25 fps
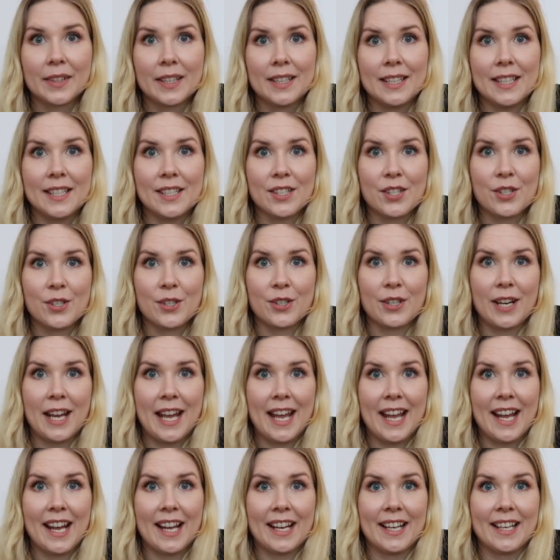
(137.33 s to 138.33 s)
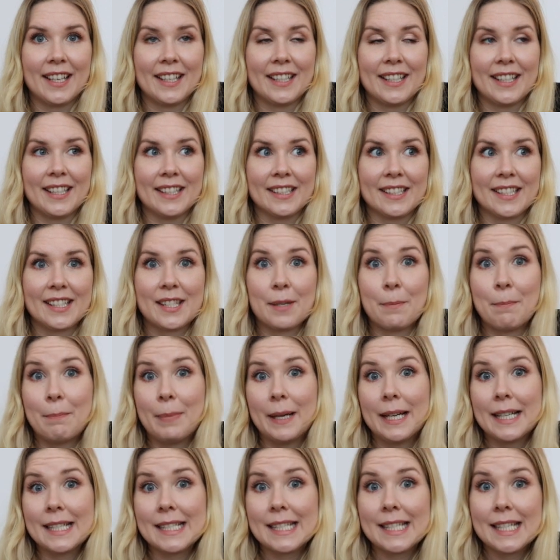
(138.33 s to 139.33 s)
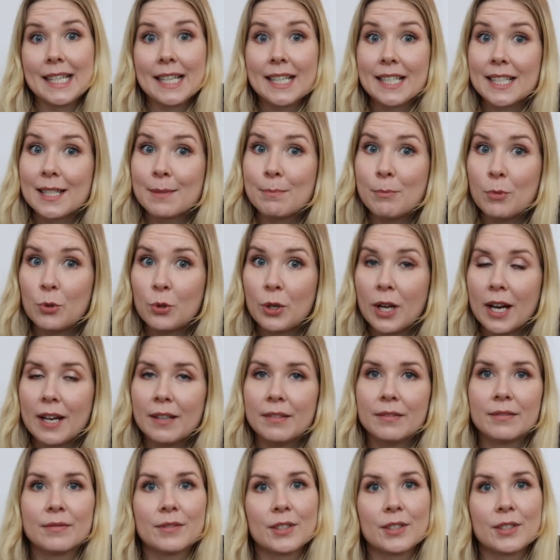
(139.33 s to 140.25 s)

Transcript: Easter egg is pääsiäismuna,